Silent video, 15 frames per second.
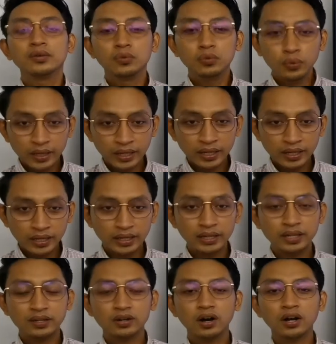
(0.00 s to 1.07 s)
we
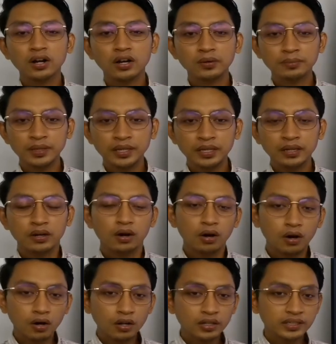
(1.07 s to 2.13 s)
in economy,
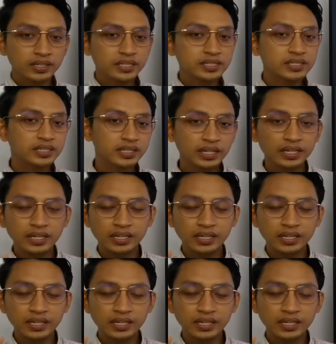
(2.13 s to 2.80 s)
all these 3